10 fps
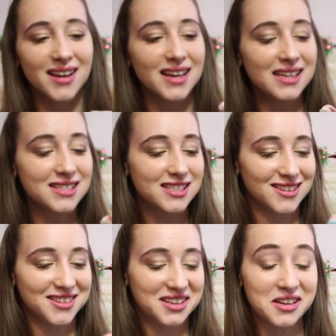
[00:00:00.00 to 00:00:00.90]
It's
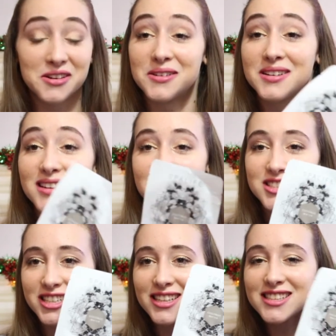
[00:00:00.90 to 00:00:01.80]
so cute.
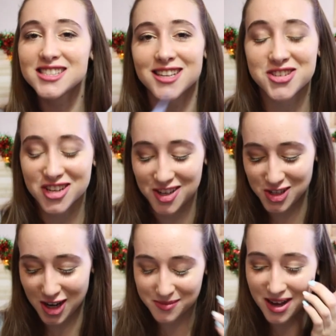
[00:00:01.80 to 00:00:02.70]
She did such a good job.